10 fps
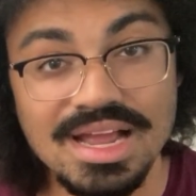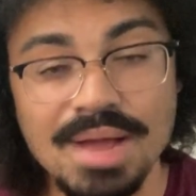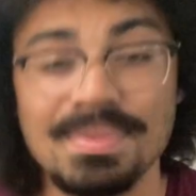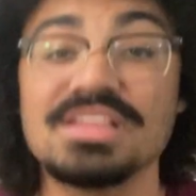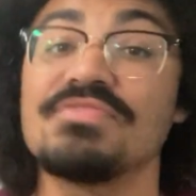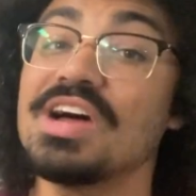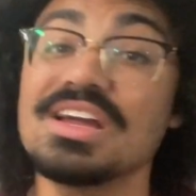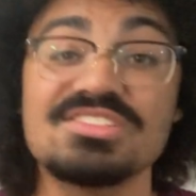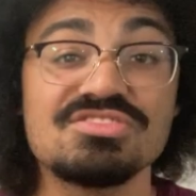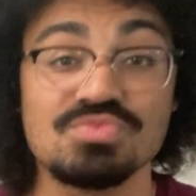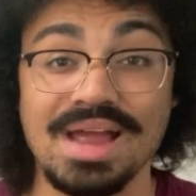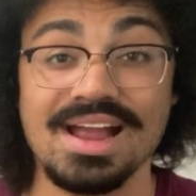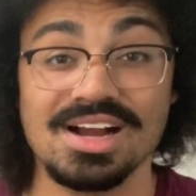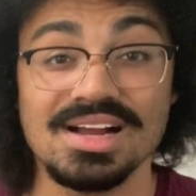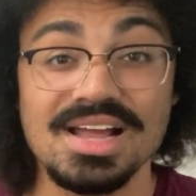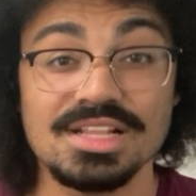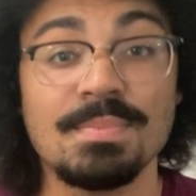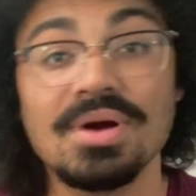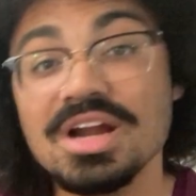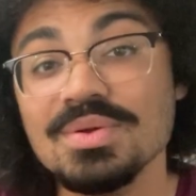But the fungus is rare, and the
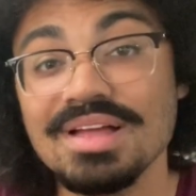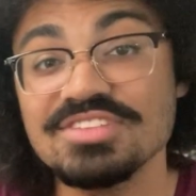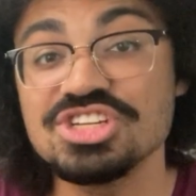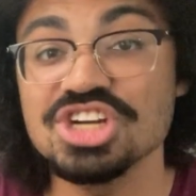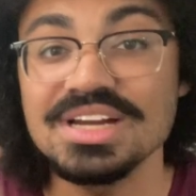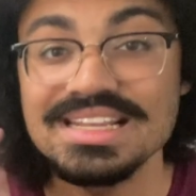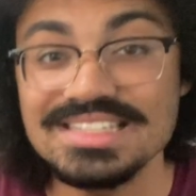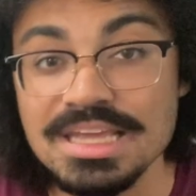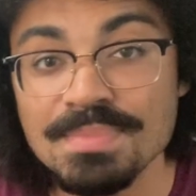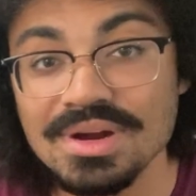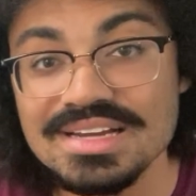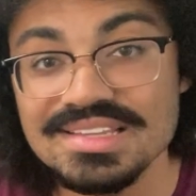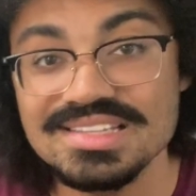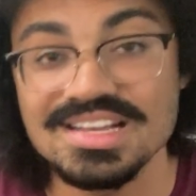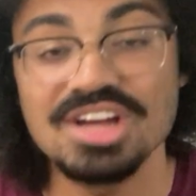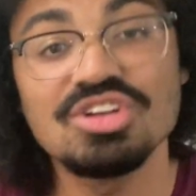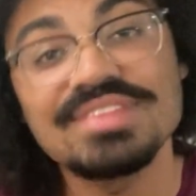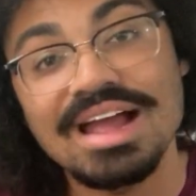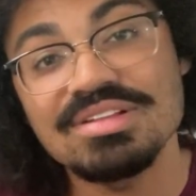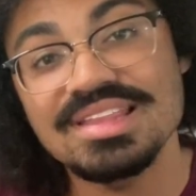party will have to journey deeper into the tunnels
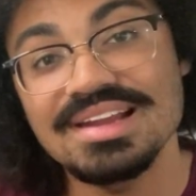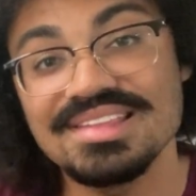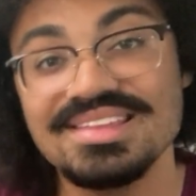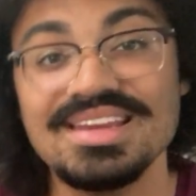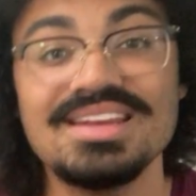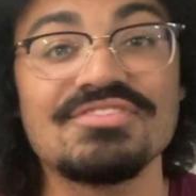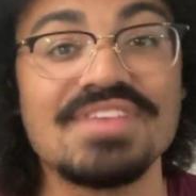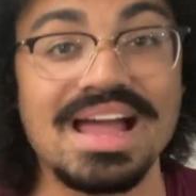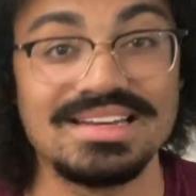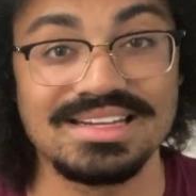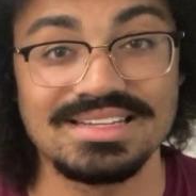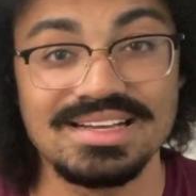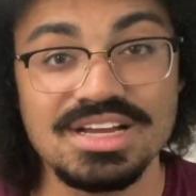outside the city to find it.